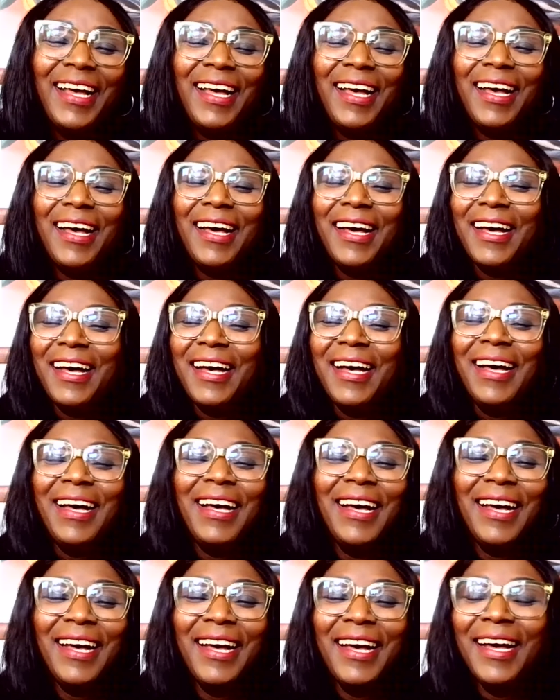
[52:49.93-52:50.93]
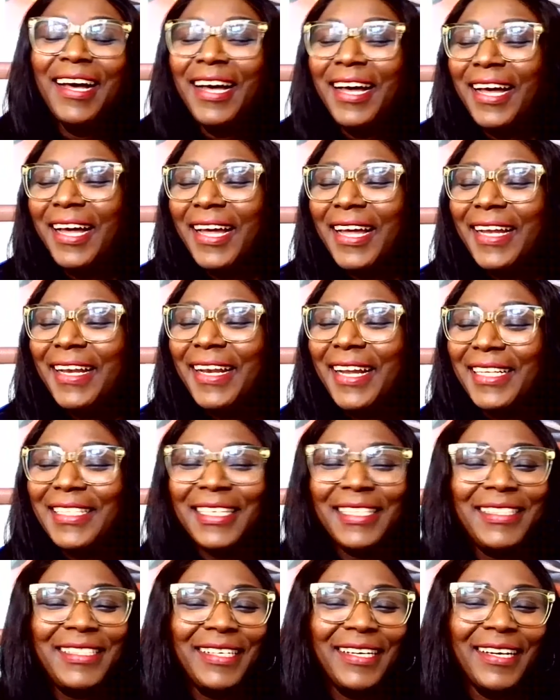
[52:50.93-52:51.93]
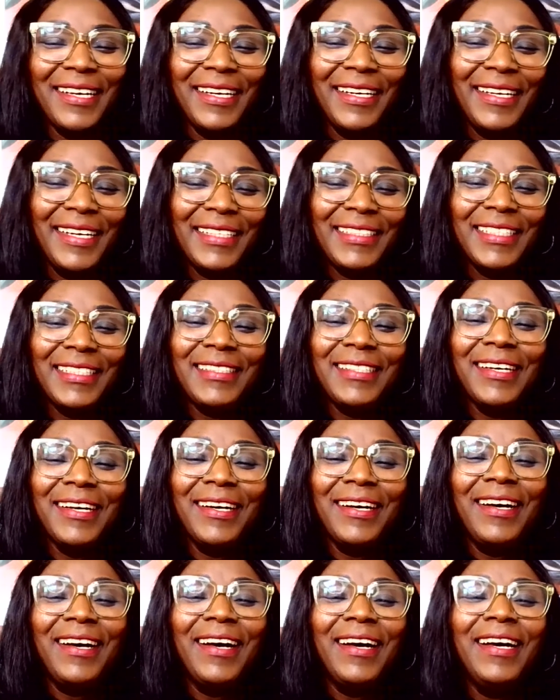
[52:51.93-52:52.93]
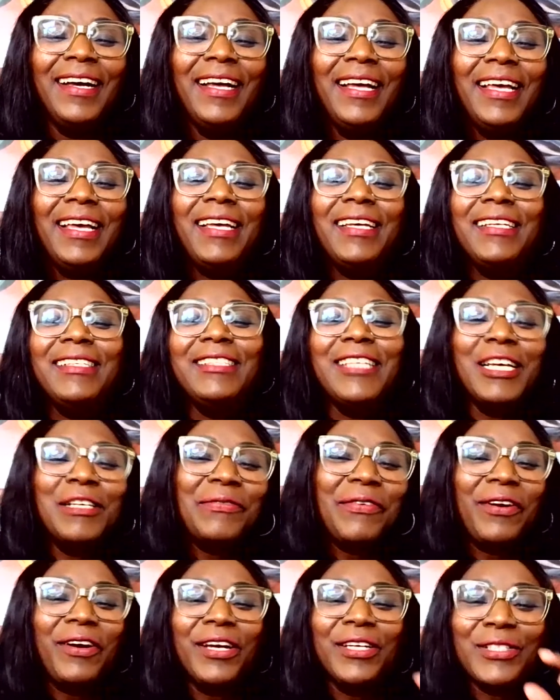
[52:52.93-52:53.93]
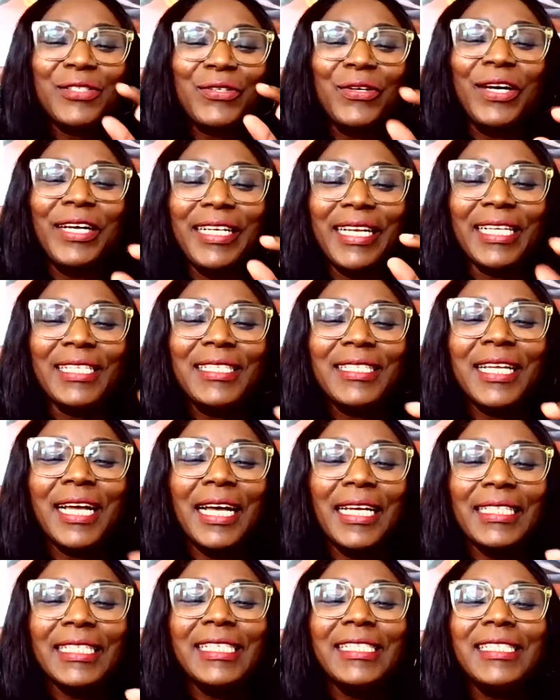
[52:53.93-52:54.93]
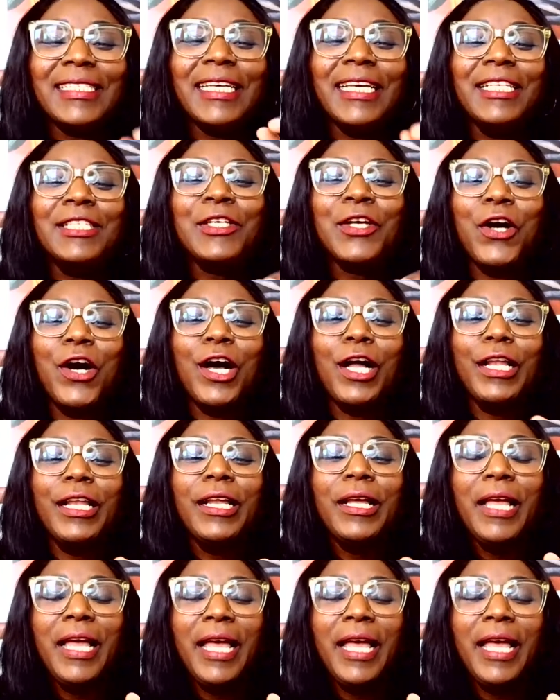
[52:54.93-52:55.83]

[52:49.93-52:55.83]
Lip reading: Uh, not at all, not at all. It's just for us to understand. This is called